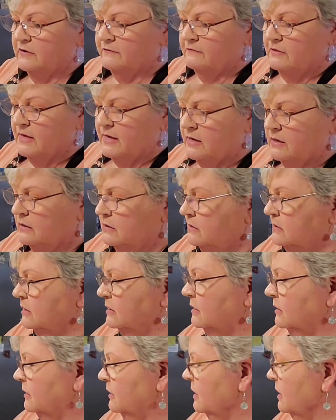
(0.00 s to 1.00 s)
And
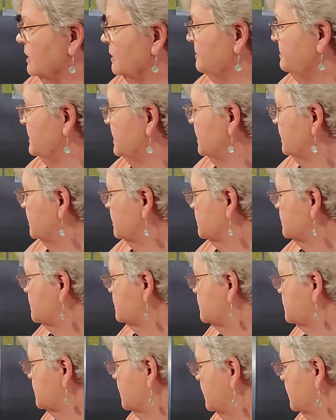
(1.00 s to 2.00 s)
the way mine turned